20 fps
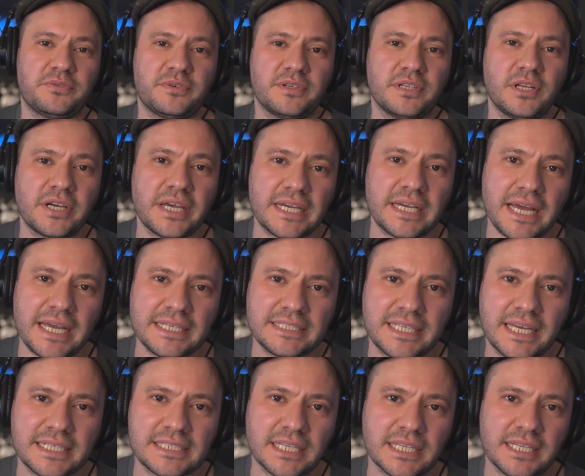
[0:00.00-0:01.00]
Okay, guys,
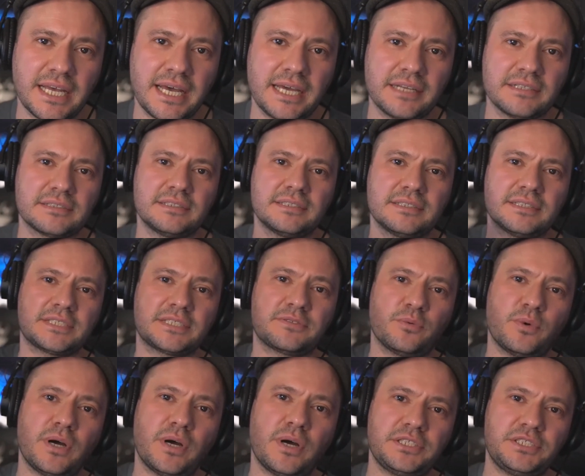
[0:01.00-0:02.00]
thanks a lot. Thanks for
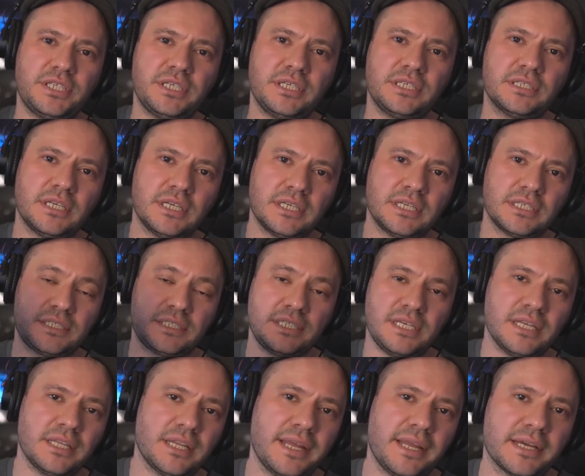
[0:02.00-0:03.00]
watching. See
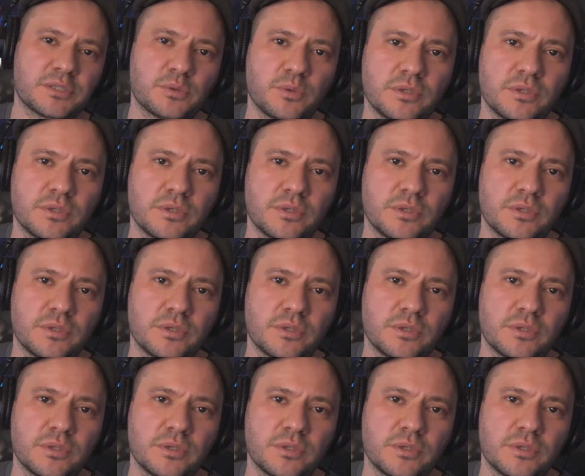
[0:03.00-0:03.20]
you in the next